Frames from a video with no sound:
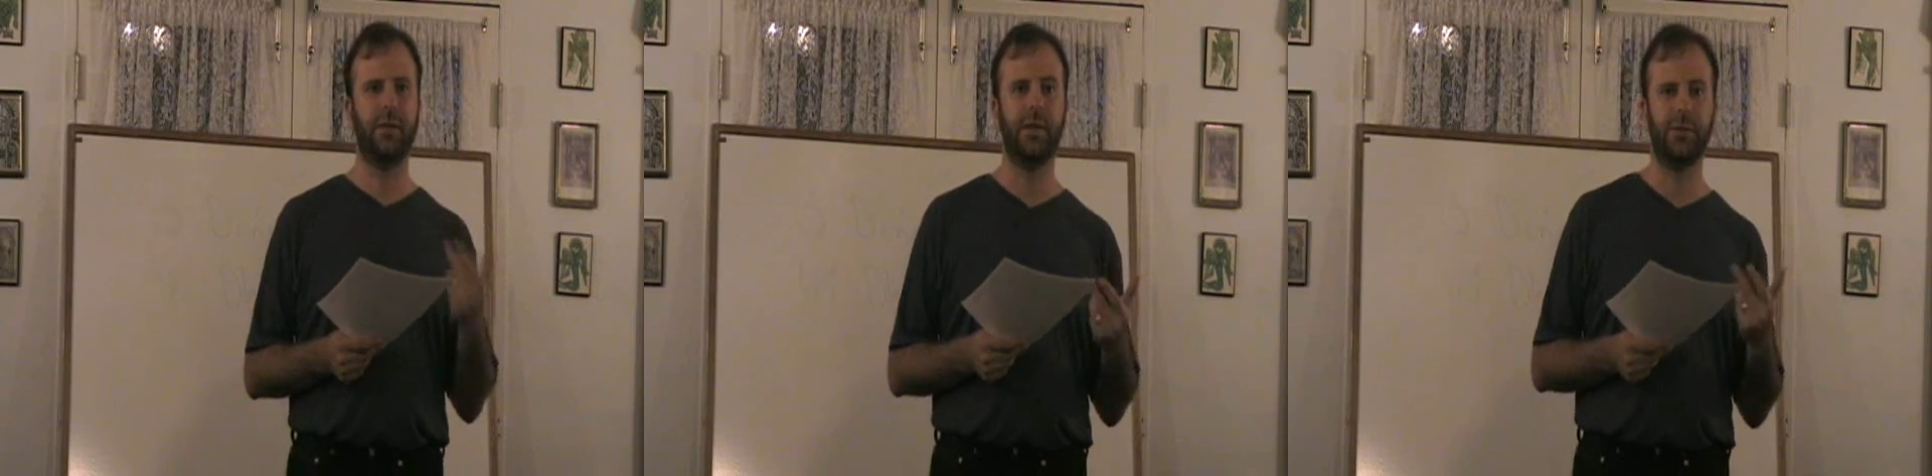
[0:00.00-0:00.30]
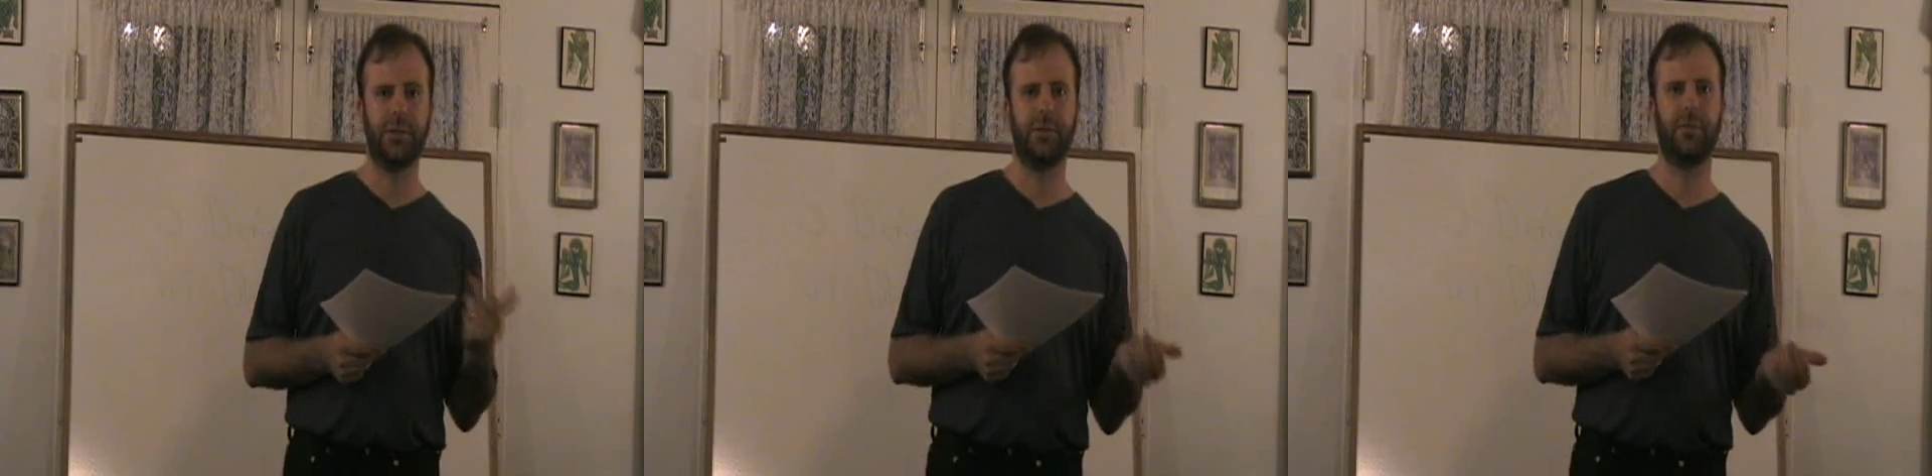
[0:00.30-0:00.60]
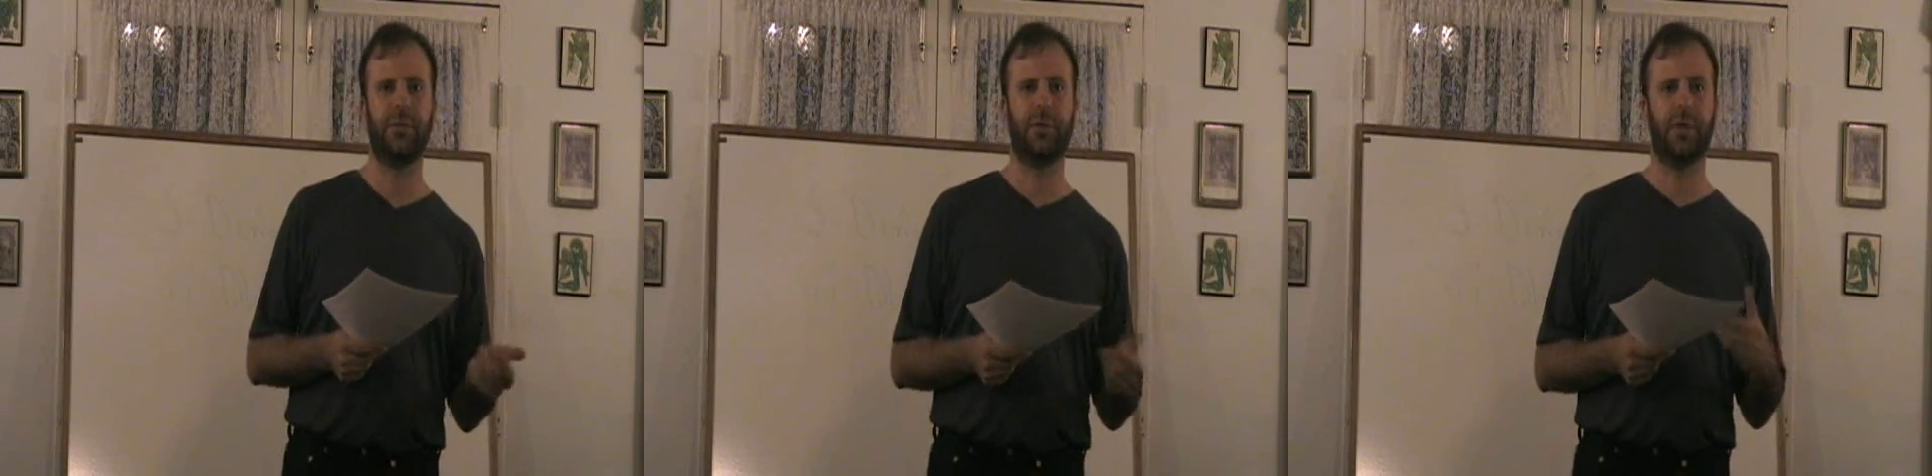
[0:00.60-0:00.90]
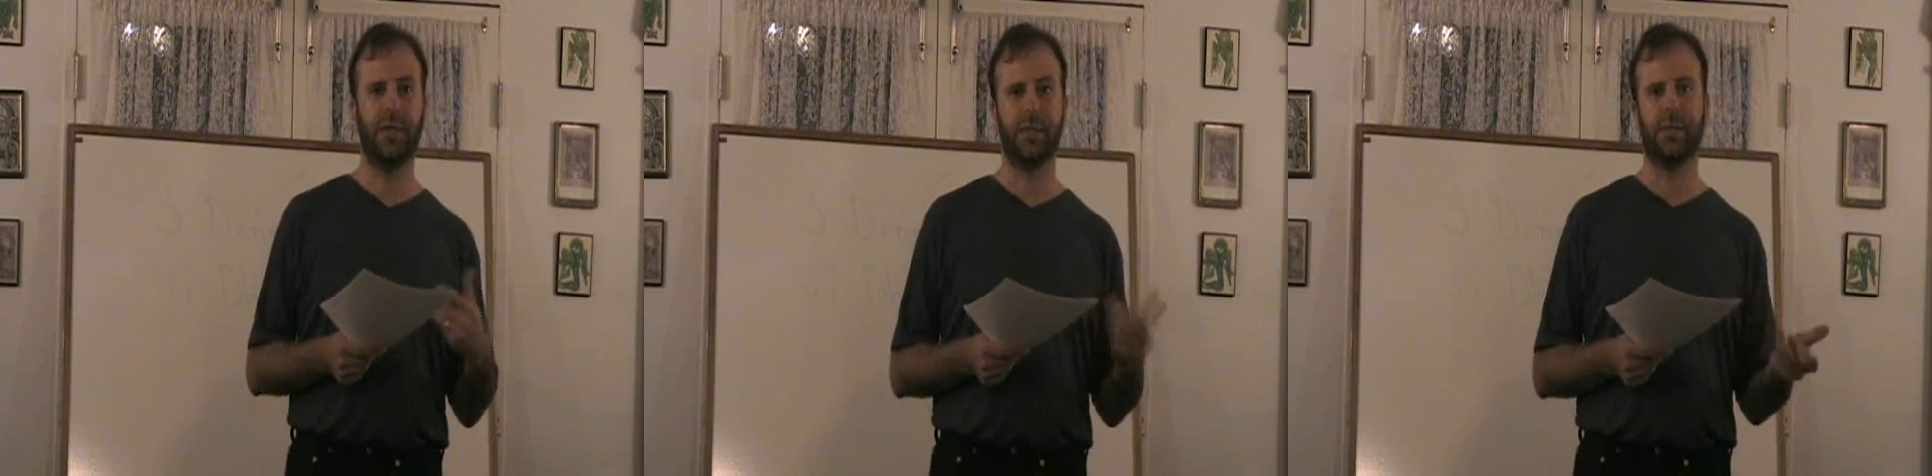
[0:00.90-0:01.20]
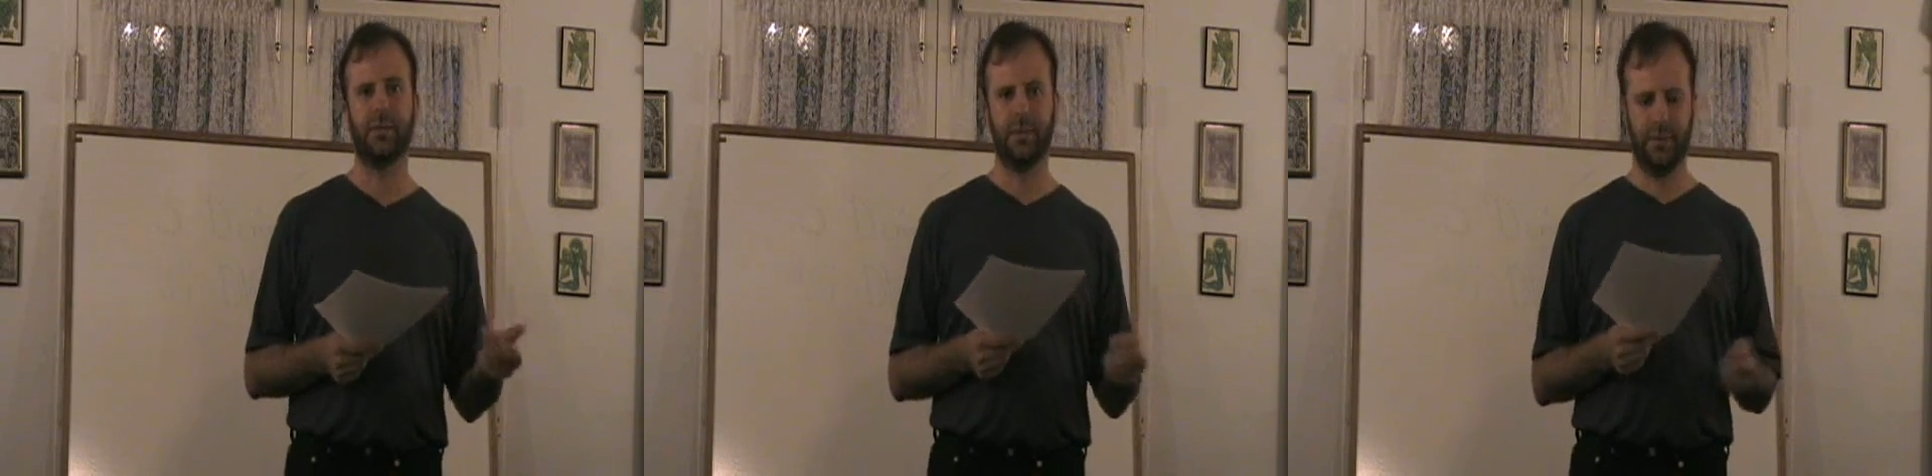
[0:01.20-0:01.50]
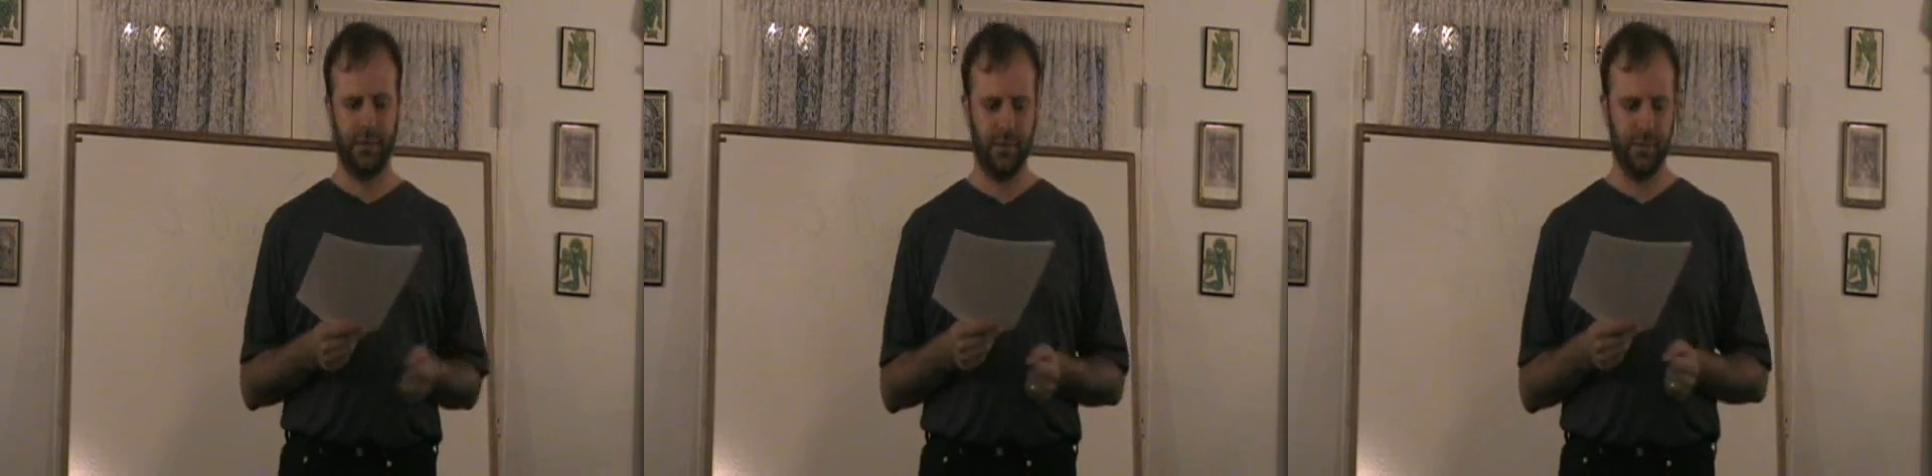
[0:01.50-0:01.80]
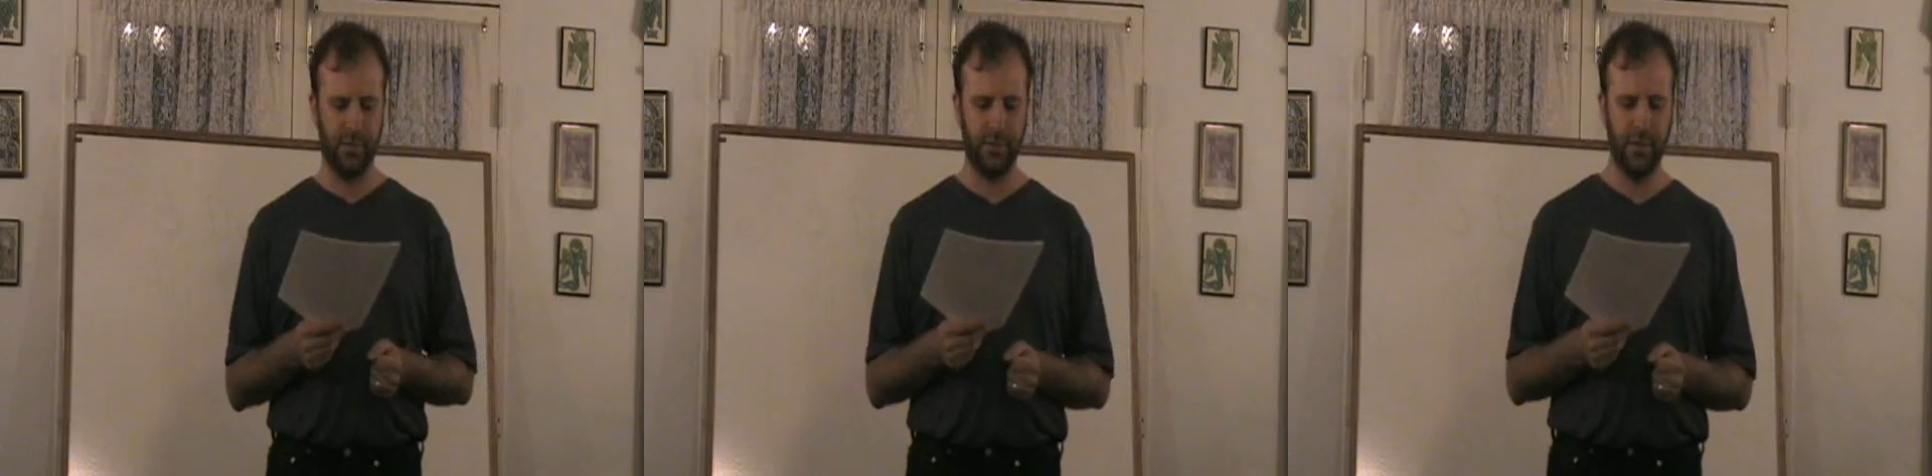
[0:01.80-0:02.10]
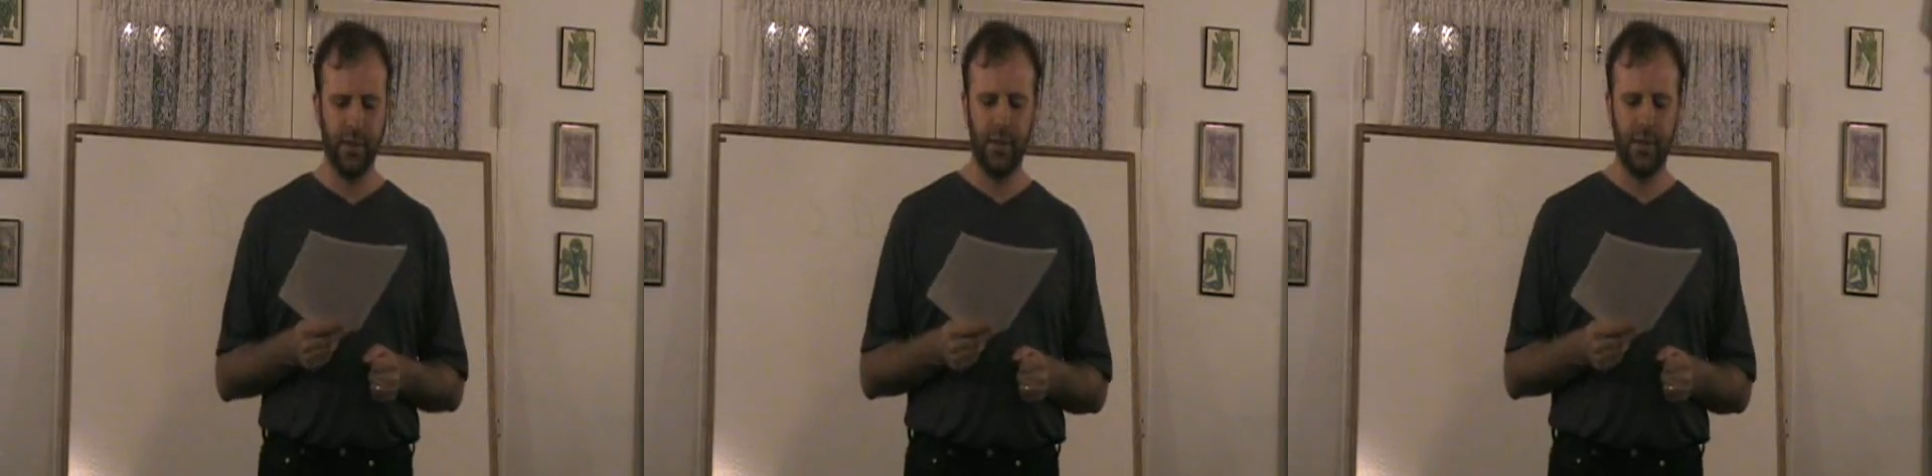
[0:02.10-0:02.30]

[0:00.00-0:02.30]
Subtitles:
níl sé fuair, isn't cold.